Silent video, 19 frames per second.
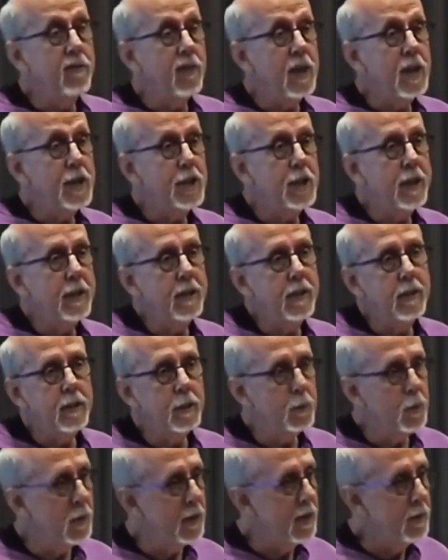flesh eating, you
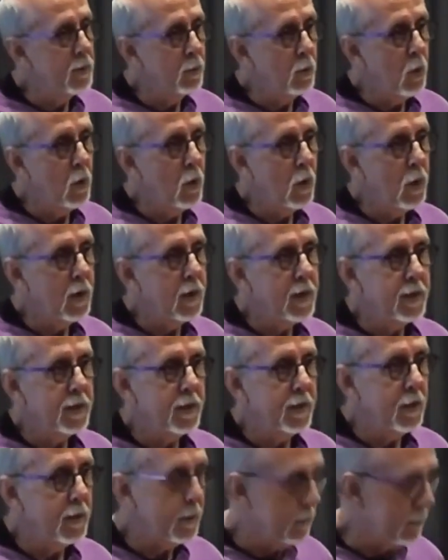will end war.
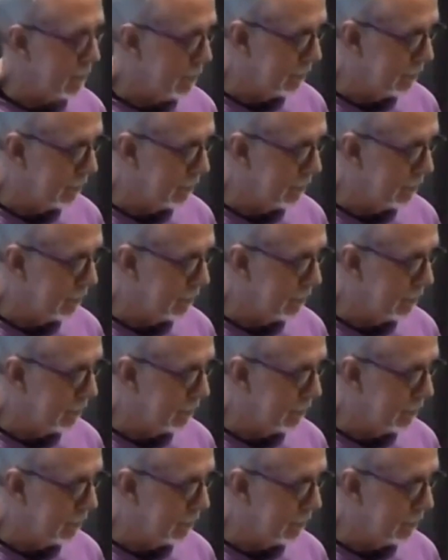So